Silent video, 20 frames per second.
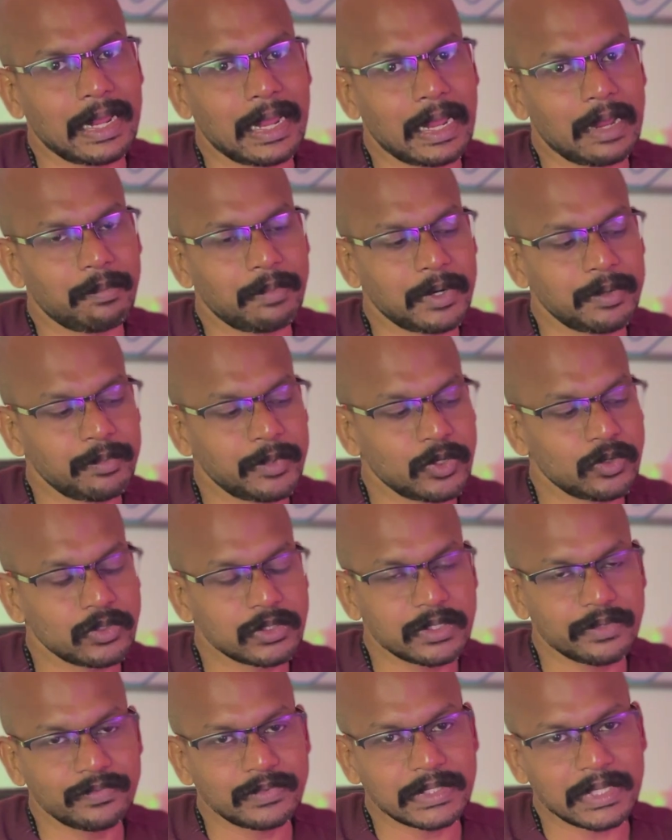happen
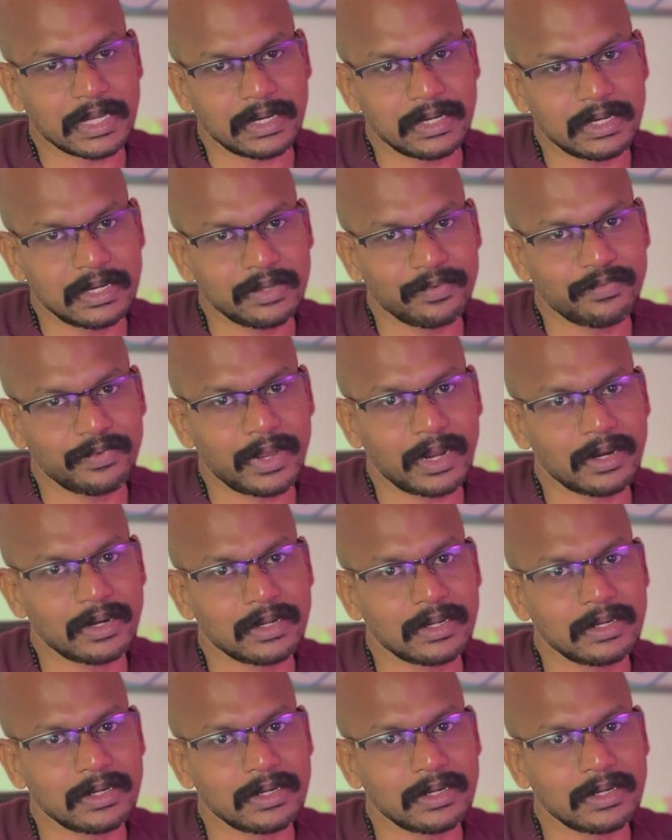because of genetic factor,